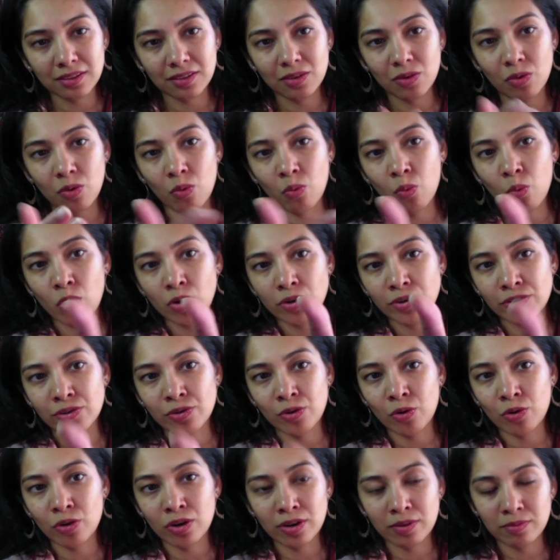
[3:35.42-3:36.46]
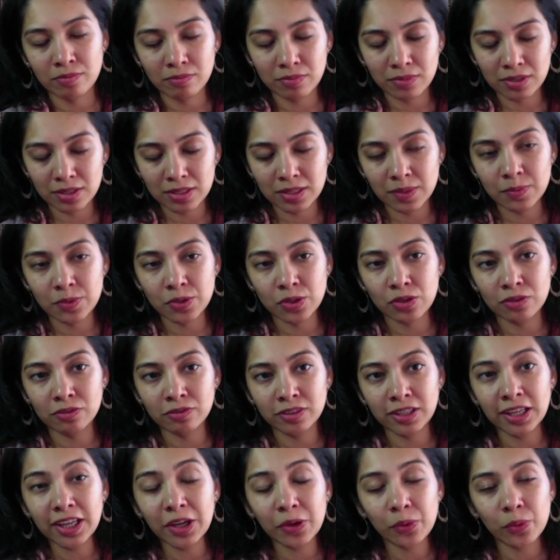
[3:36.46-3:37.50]
water or some sort of
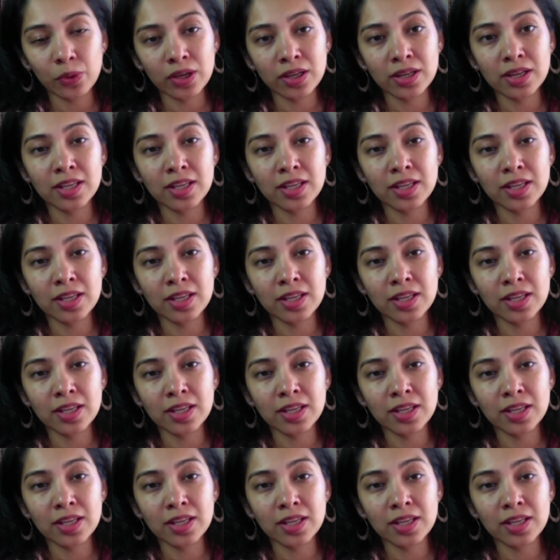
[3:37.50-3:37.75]
liquid